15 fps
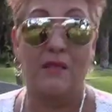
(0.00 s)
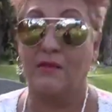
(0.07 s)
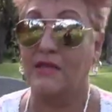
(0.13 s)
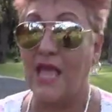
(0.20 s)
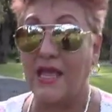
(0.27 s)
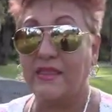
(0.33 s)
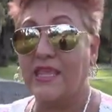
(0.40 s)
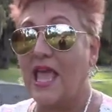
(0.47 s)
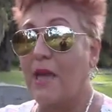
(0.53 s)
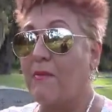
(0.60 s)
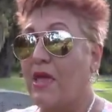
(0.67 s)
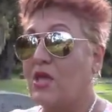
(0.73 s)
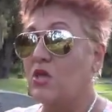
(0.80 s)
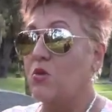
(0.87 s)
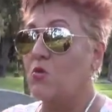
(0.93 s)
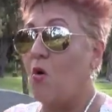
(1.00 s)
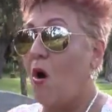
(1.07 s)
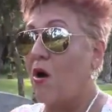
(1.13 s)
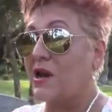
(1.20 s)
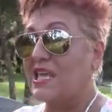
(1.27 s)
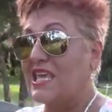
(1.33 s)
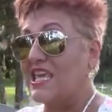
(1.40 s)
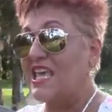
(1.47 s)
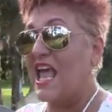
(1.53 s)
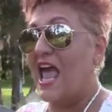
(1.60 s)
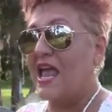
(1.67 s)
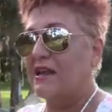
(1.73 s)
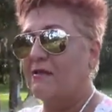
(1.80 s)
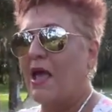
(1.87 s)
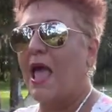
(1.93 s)
not the
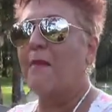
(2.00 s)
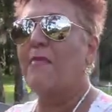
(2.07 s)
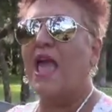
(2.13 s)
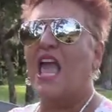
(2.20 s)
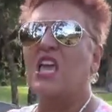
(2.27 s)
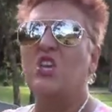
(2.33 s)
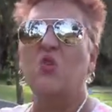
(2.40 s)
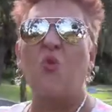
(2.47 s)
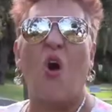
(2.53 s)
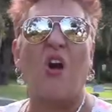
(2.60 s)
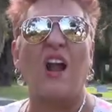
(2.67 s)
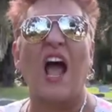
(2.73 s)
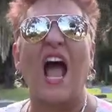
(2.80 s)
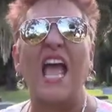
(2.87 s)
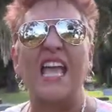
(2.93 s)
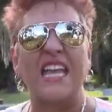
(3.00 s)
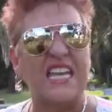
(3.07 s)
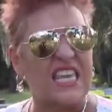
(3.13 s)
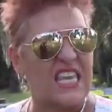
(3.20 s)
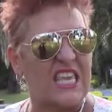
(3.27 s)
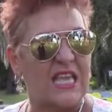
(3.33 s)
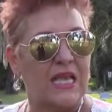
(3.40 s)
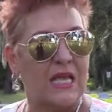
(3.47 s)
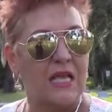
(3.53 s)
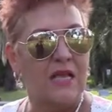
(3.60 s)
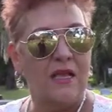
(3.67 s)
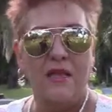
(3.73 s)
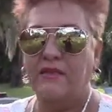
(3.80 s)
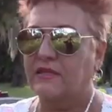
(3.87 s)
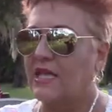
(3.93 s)
Maureen, Maurine.
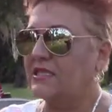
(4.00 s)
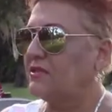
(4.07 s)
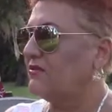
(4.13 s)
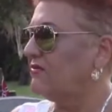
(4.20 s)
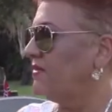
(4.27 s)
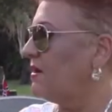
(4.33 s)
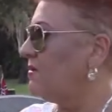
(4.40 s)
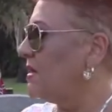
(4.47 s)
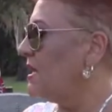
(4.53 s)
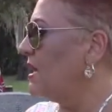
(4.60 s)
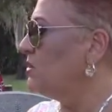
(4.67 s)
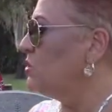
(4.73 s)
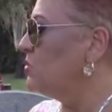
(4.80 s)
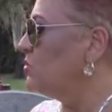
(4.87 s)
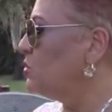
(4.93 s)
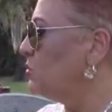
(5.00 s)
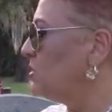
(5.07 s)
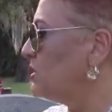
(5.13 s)
That's a very unusual